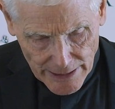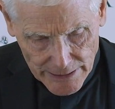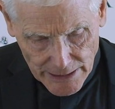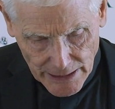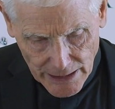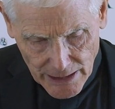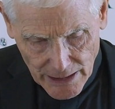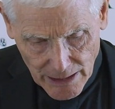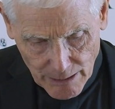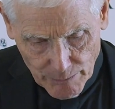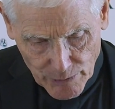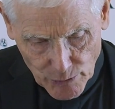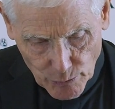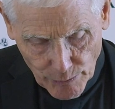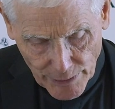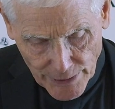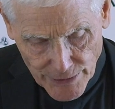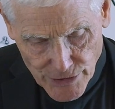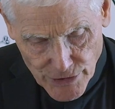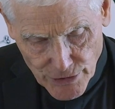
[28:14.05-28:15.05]
The common
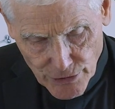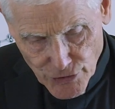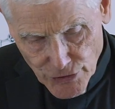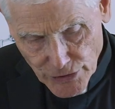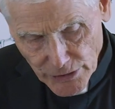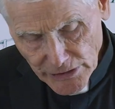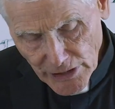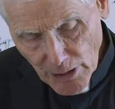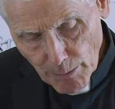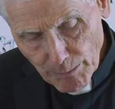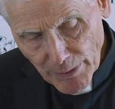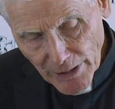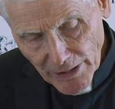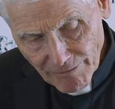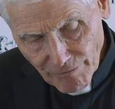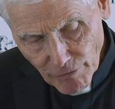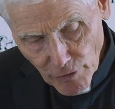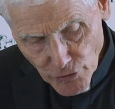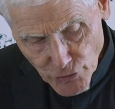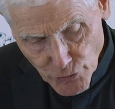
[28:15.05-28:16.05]
ones, you shall not bear
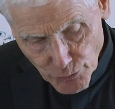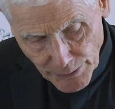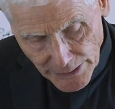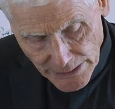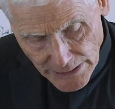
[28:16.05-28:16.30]
false